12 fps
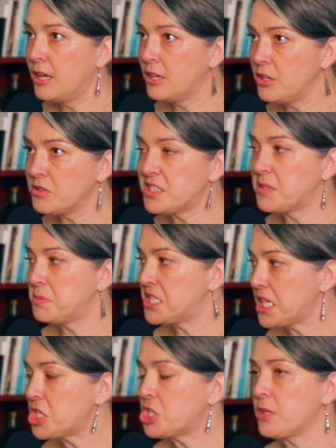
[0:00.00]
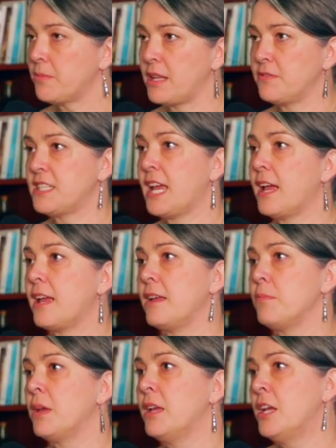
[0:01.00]
you know substantial amount of
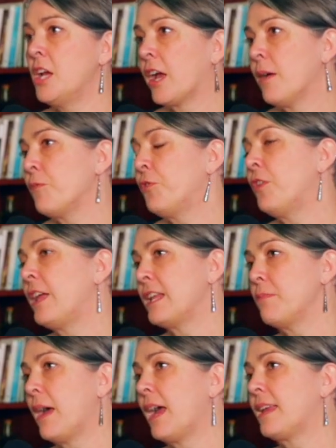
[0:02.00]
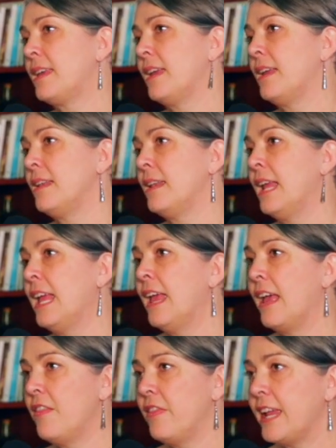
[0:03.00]
time come flooding back in,
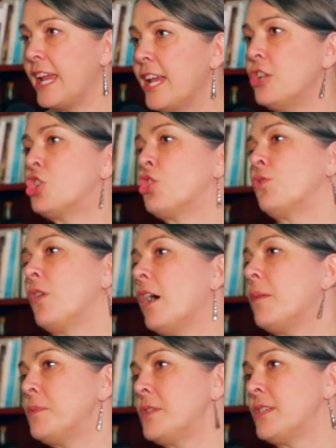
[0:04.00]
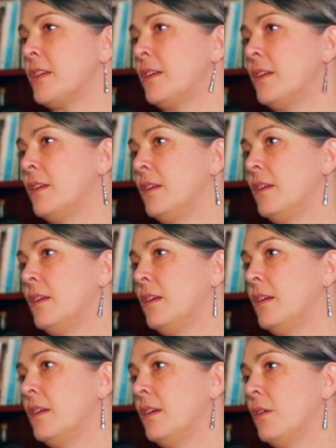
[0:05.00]
and they interrupt
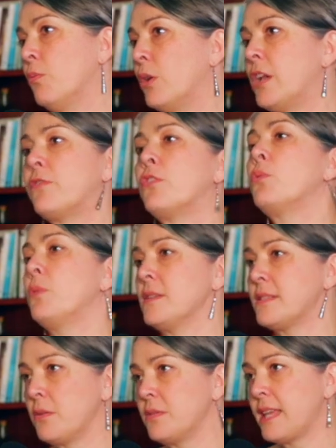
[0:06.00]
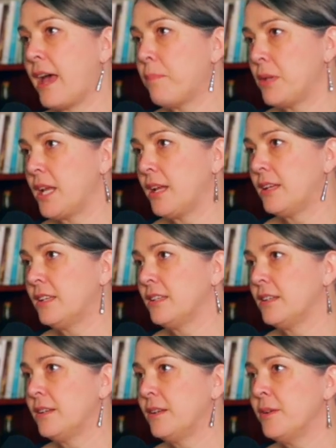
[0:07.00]
whatever it was that was happening.
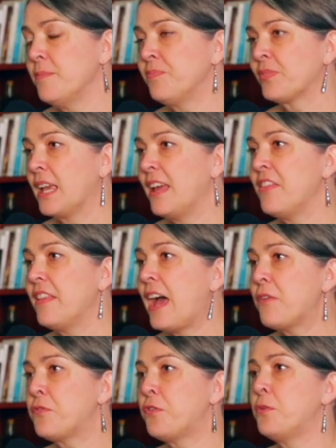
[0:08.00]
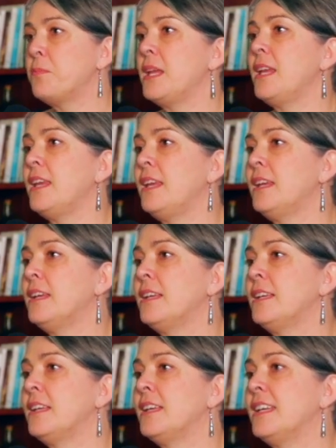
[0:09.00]
And that for me
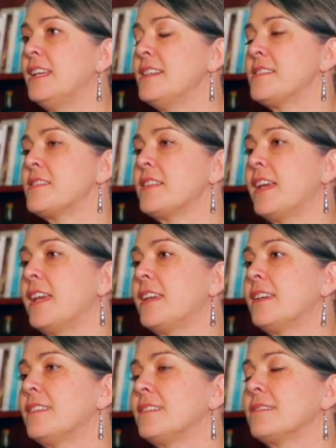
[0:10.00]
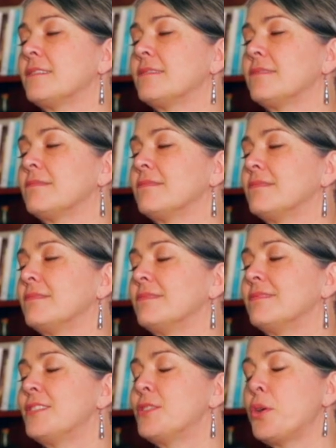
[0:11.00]
is like
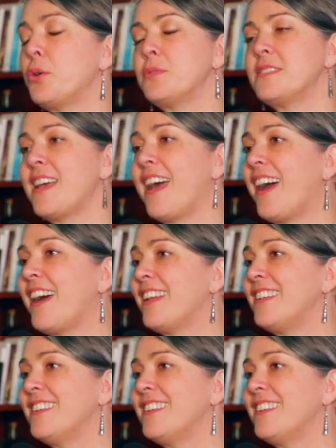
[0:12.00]
so sad.